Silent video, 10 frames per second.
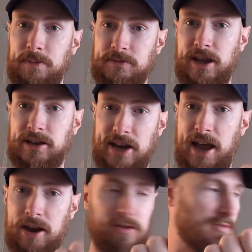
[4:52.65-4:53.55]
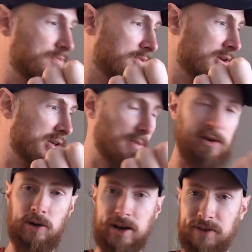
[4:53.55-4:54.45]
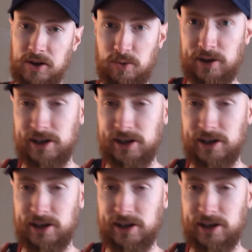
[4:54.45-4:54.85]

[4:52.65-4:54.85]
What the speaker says: up and down It'd be great if I was